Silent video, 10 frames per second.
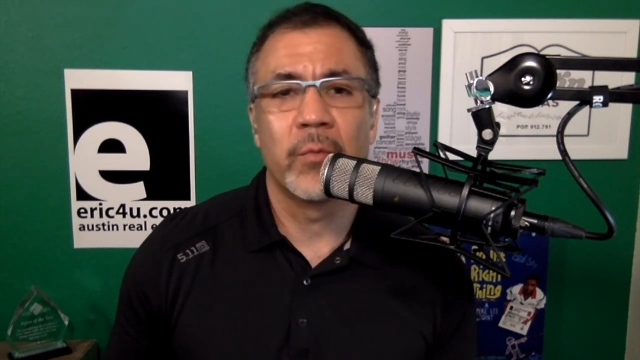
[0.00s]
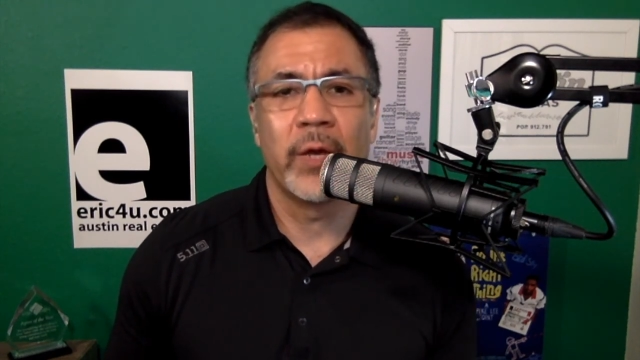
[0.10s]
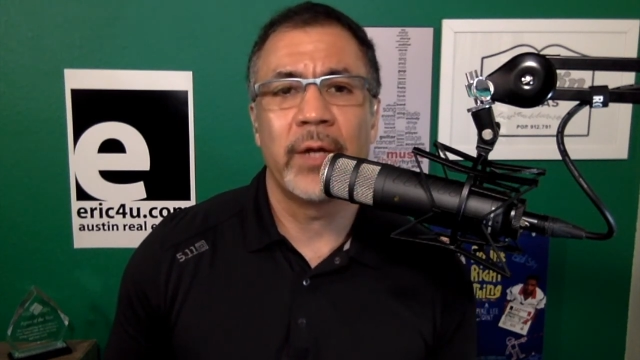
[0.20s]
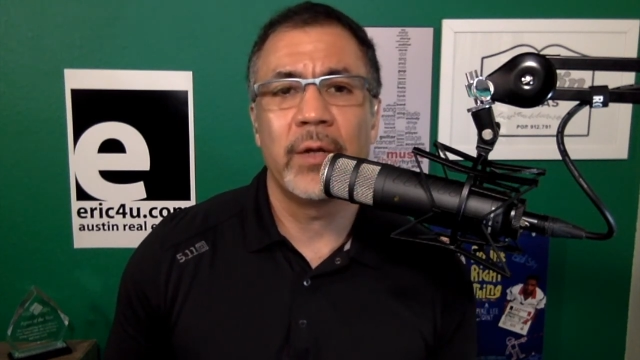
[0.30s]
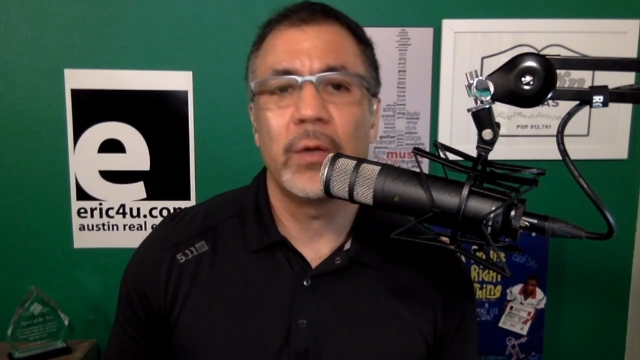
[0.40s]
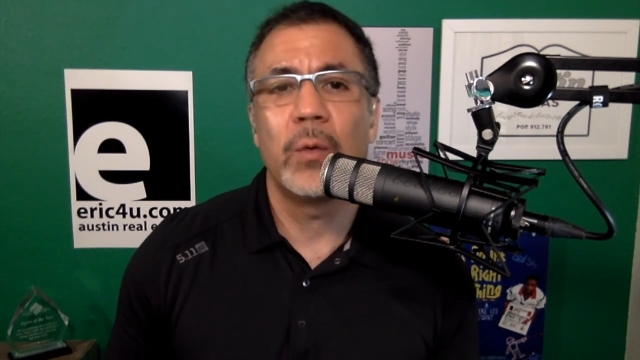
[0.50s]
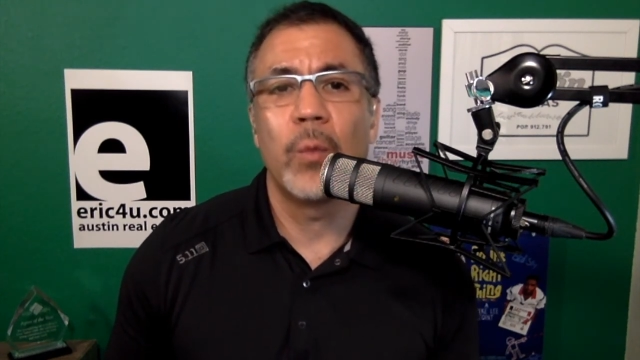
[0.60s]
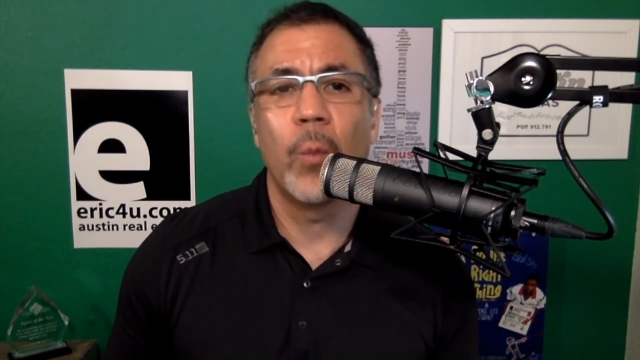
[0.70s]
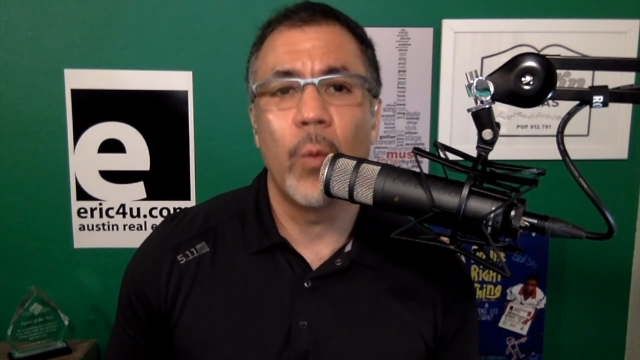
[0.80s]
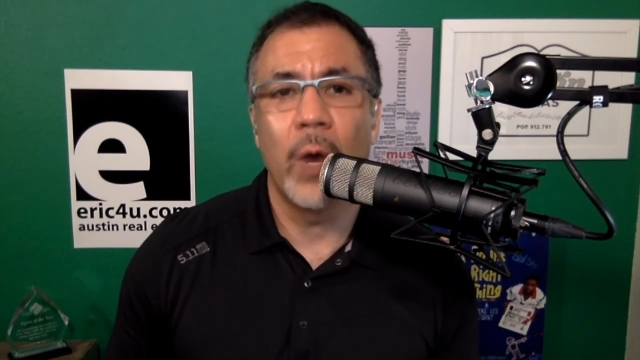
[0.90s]
brand
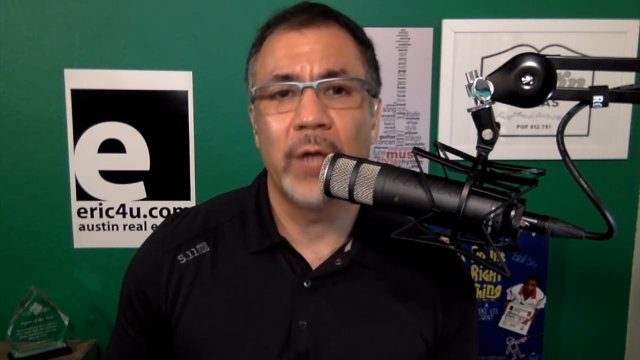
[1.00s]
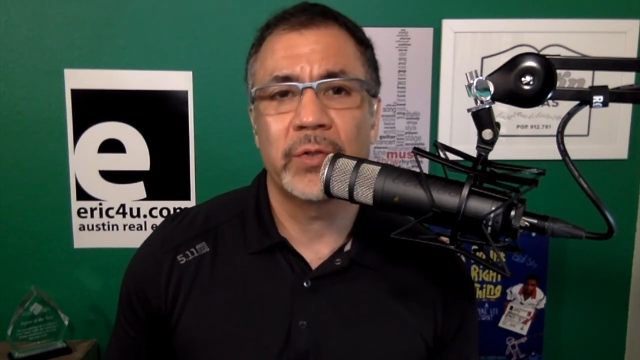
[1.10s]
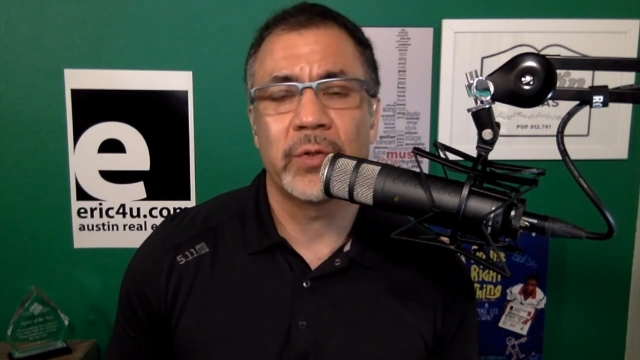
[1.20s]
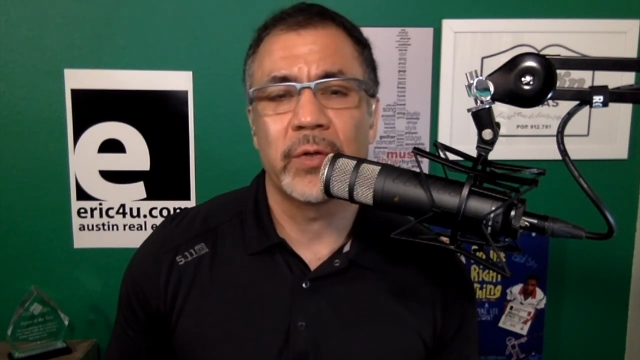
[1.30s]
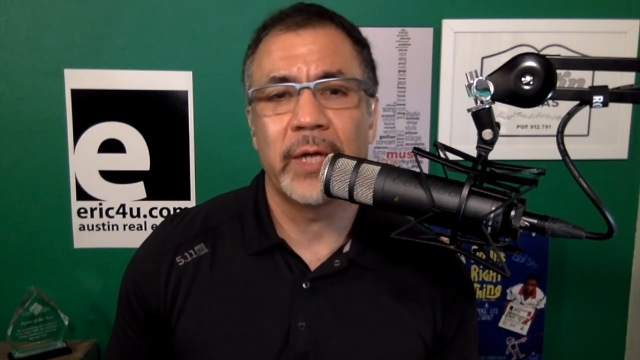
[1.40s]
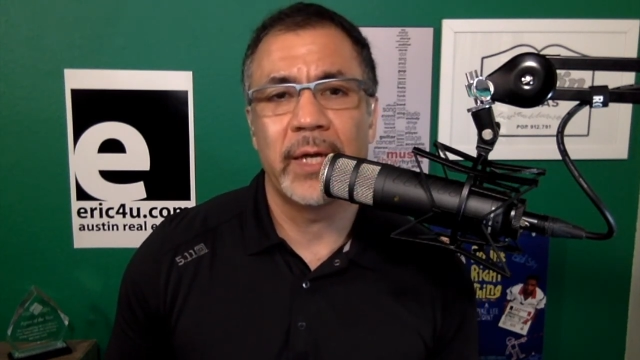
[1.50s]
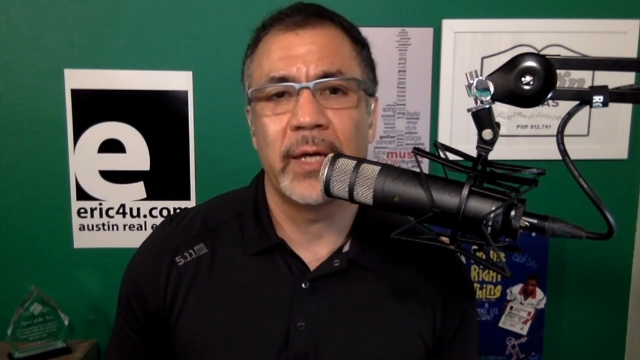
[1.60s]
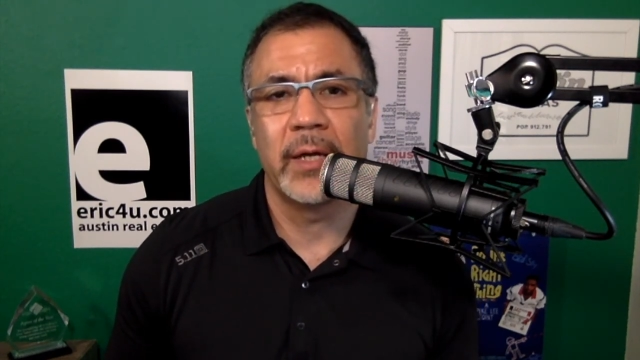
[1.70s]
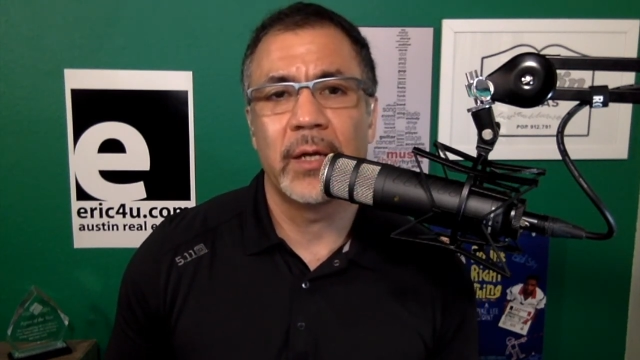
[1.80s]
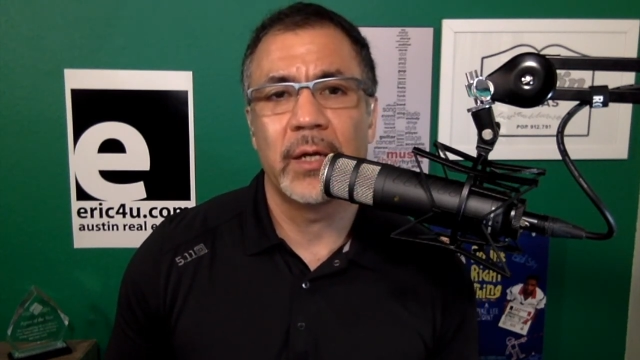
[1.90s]
new washer
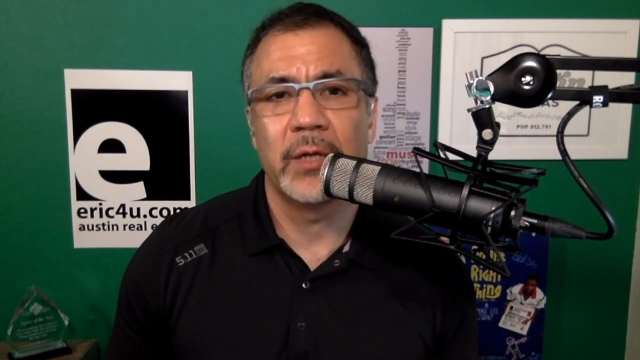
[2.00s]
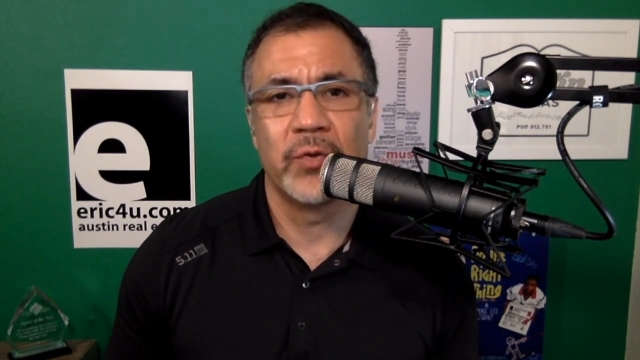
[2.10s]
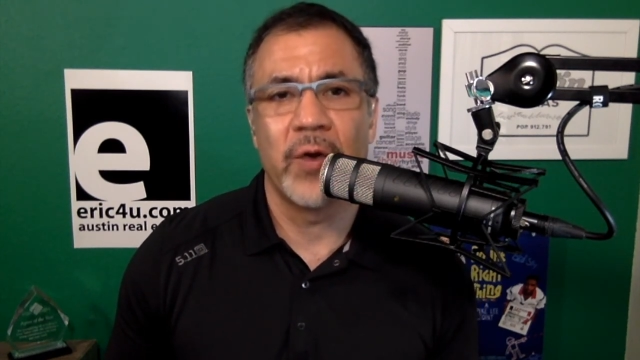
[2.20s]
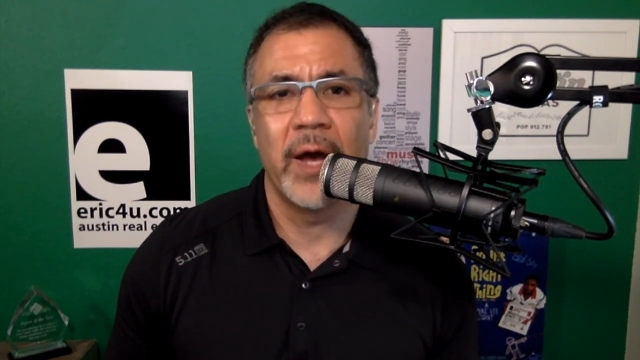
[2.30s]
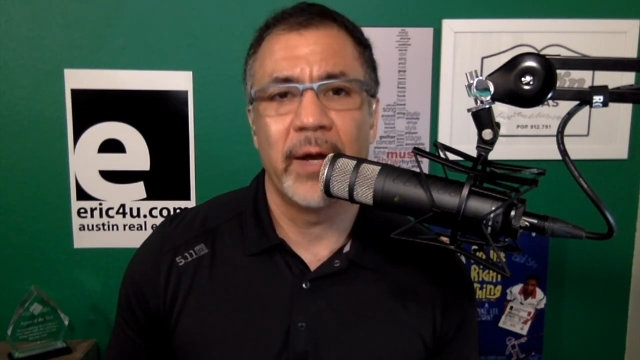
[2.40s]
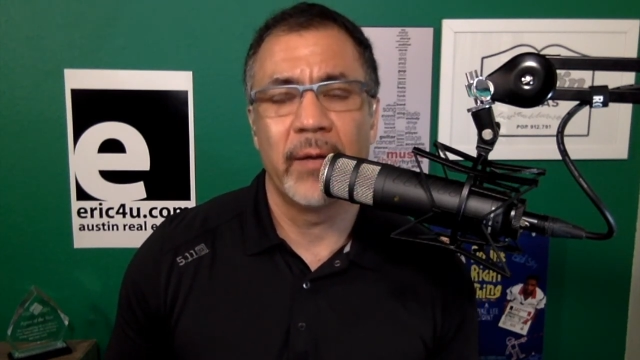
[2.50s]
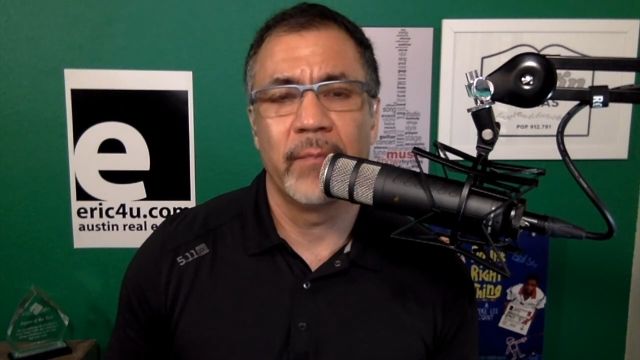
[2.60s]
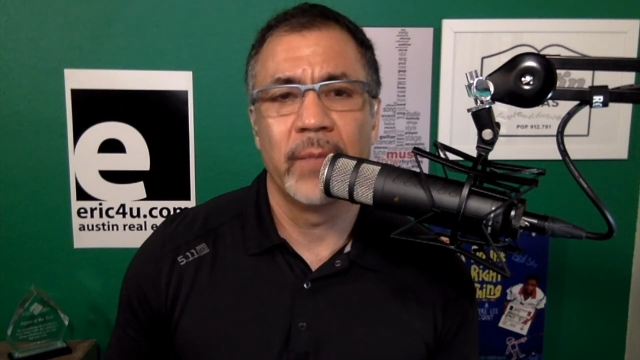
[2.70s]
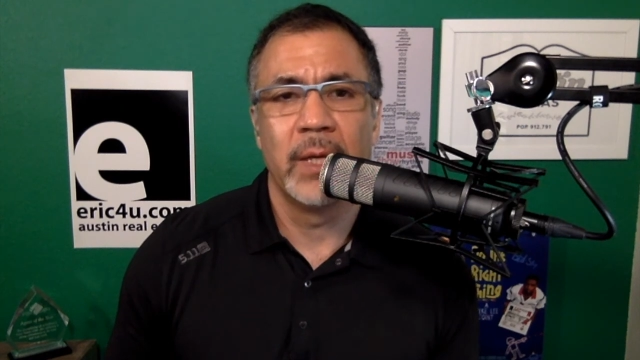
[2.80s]
and a dryer.